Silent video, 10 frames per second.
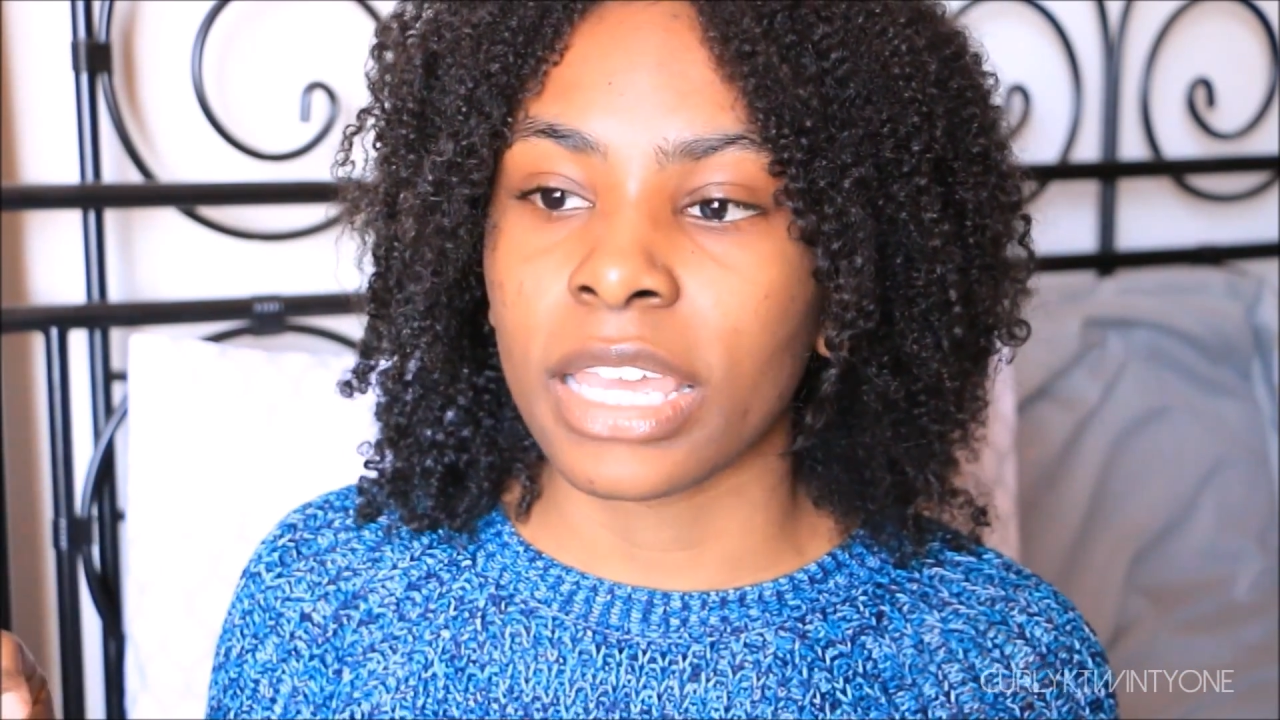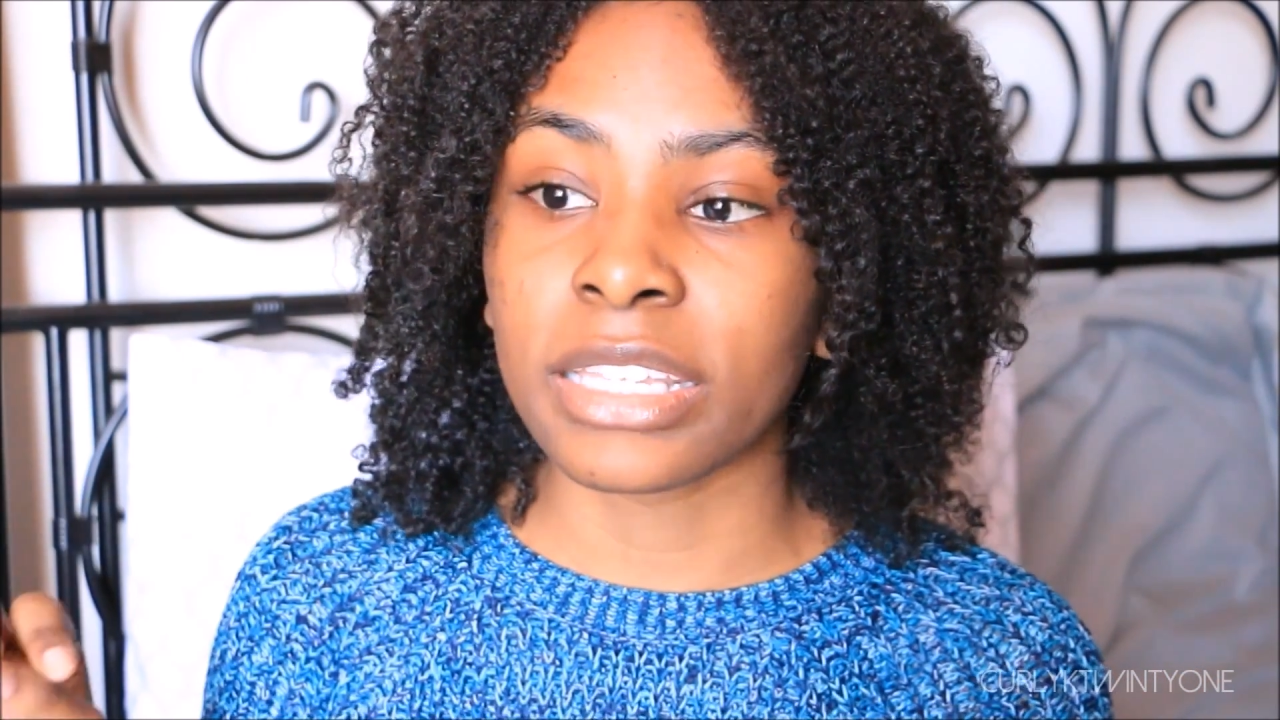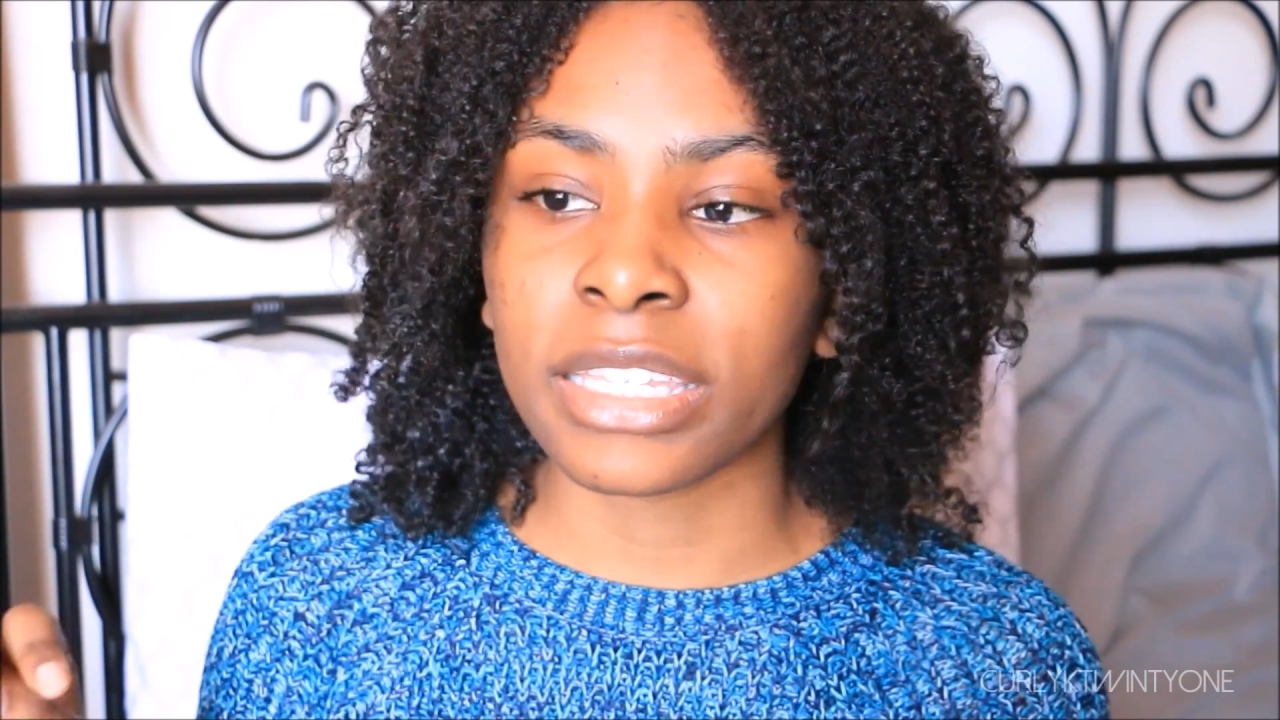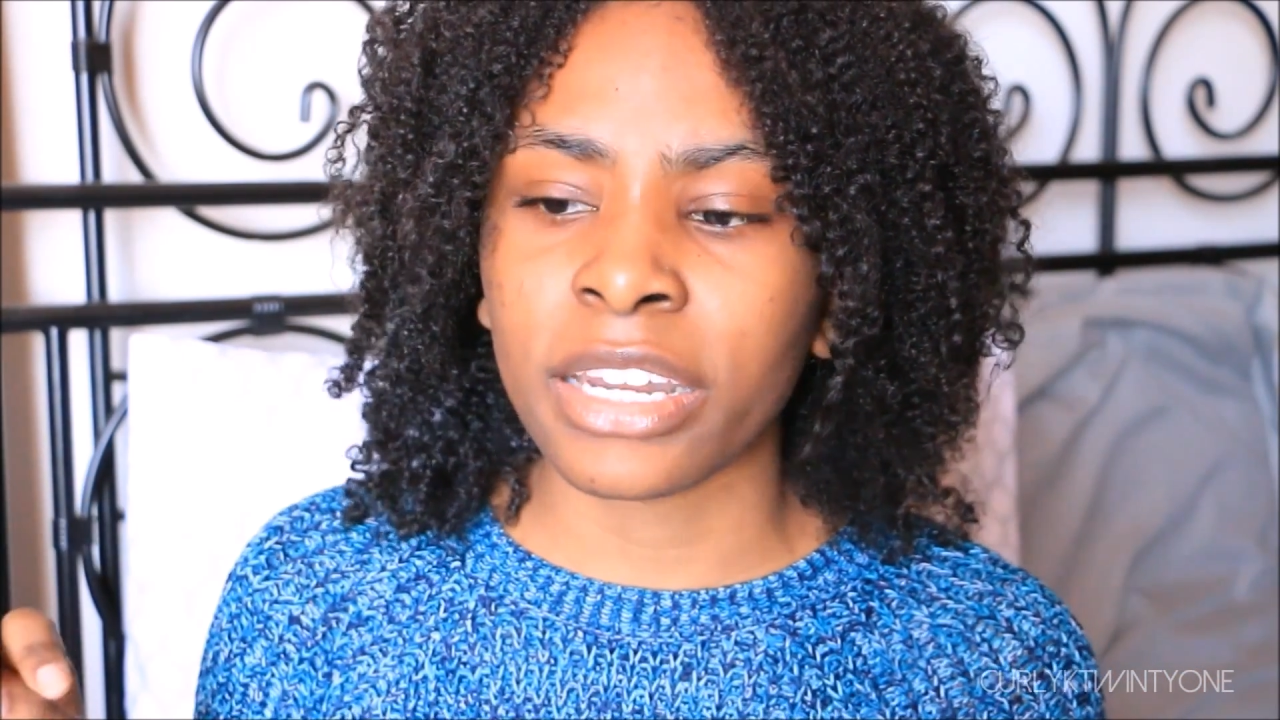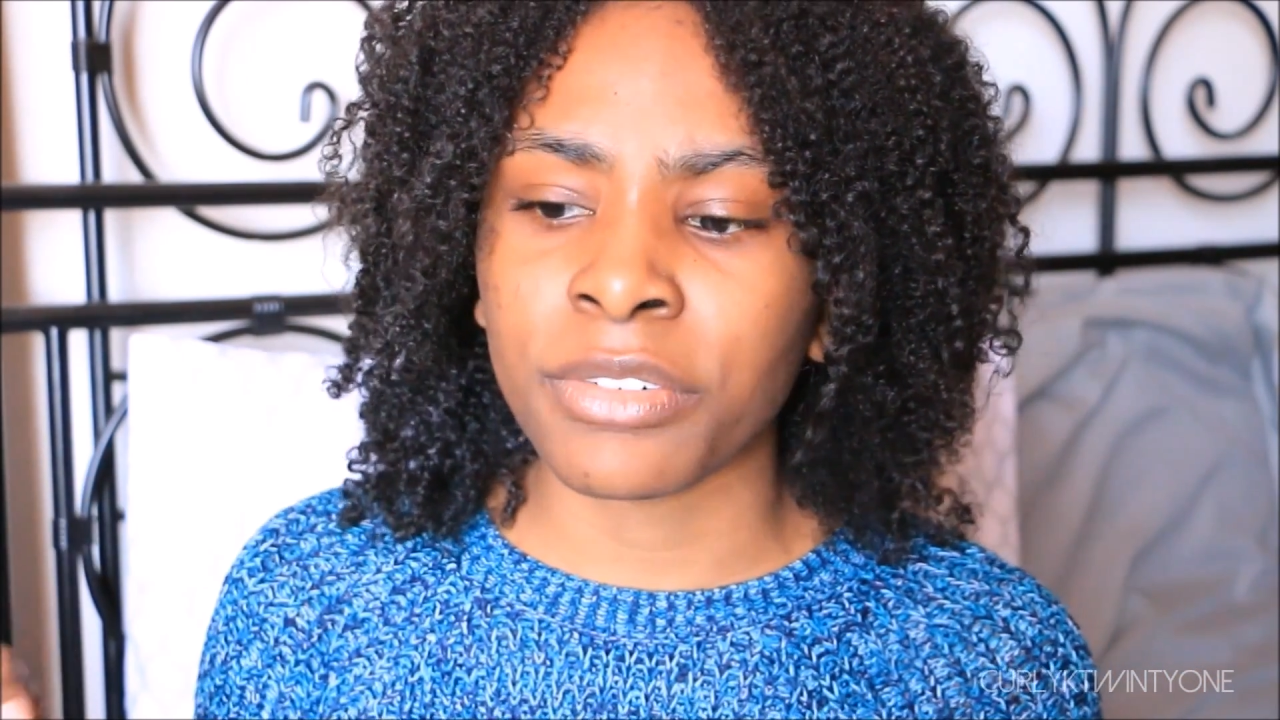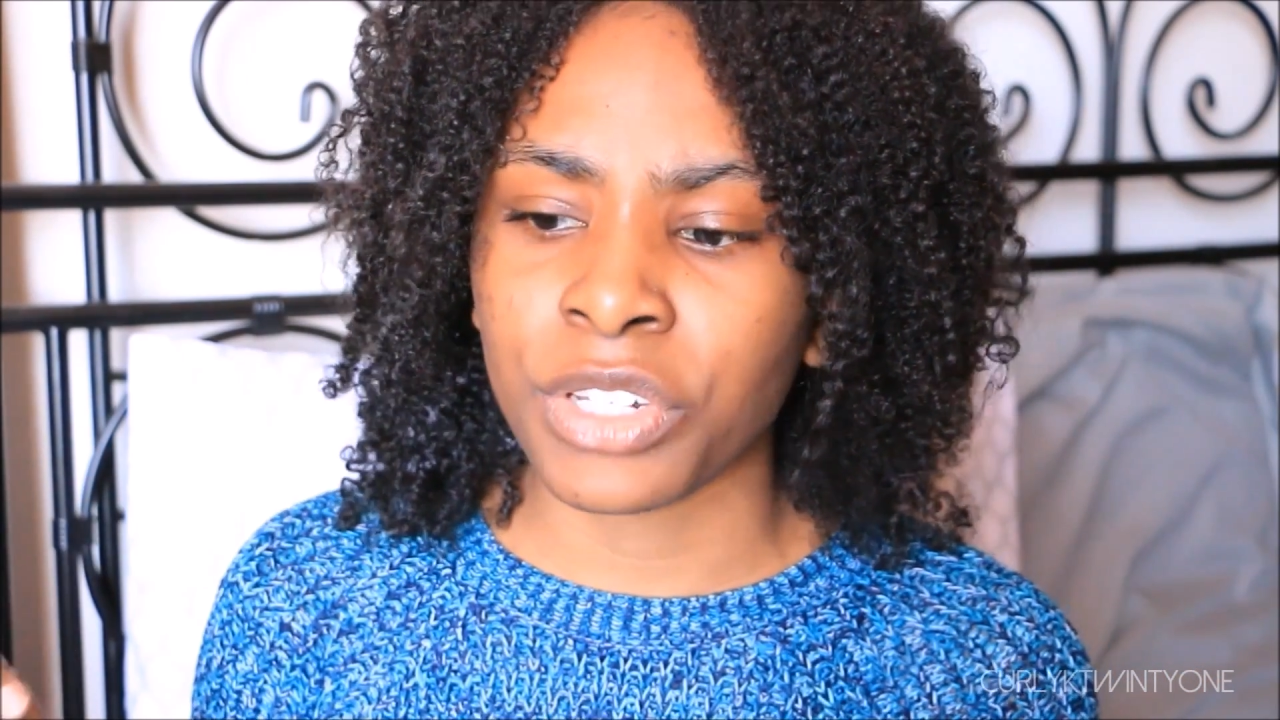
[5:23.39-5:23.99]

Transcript: instead of